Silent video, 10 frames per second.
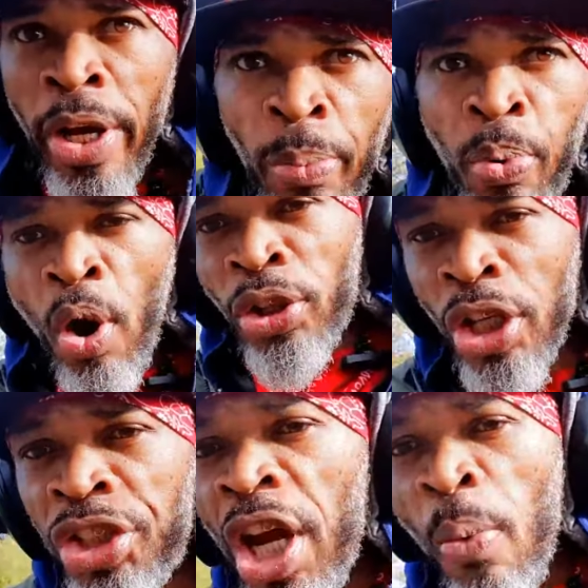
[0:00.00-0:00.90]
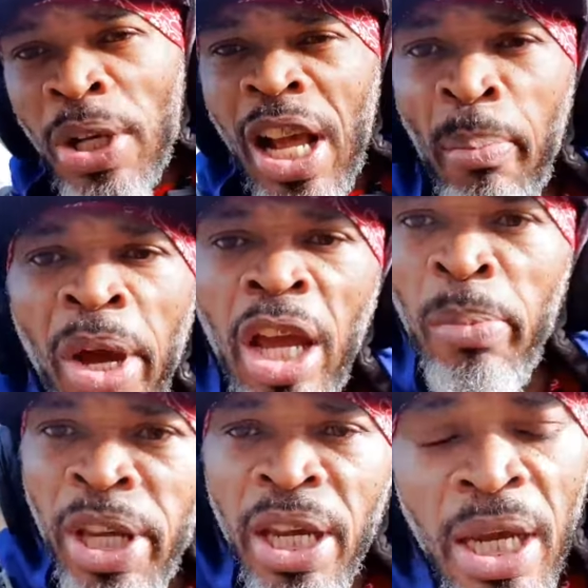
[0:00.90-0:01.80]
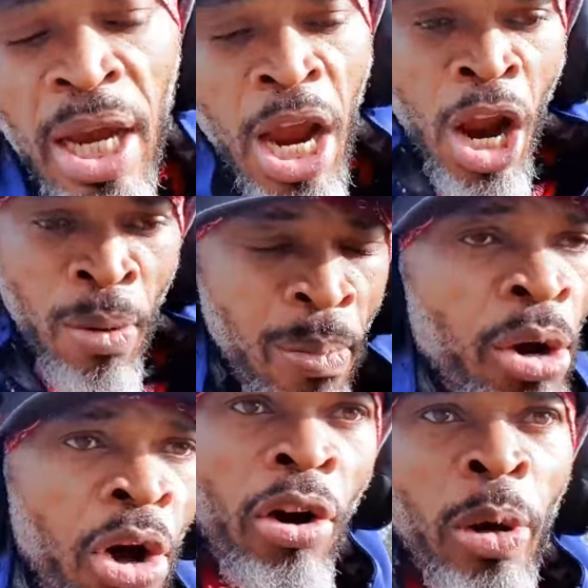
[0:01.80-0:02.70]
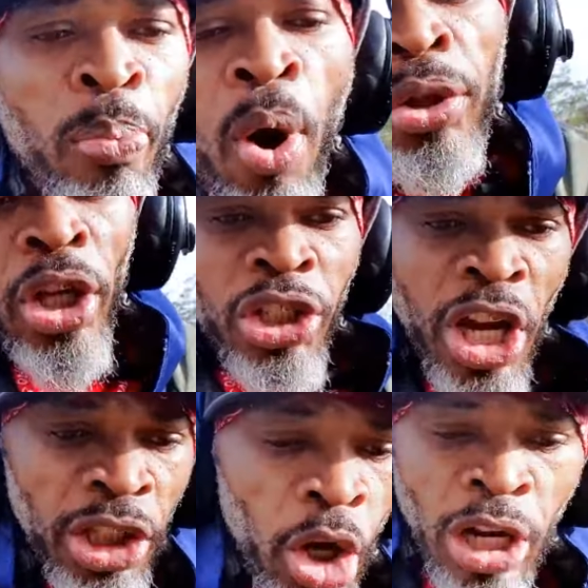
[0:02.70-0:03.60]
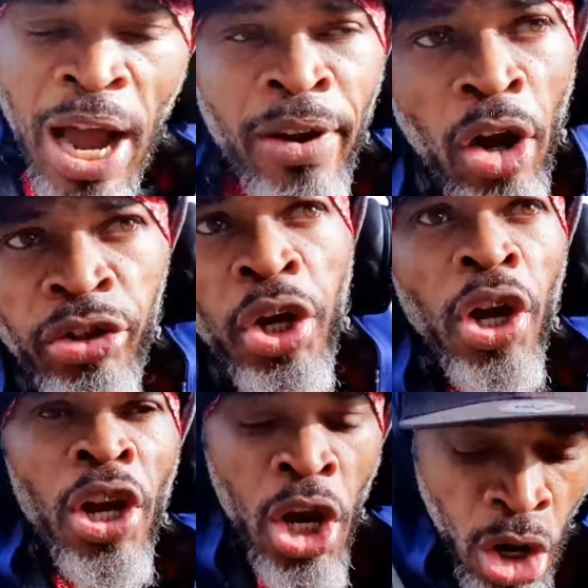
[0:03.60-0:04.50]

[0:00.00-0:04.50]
when the protege was a baby, but now the protege turned adult,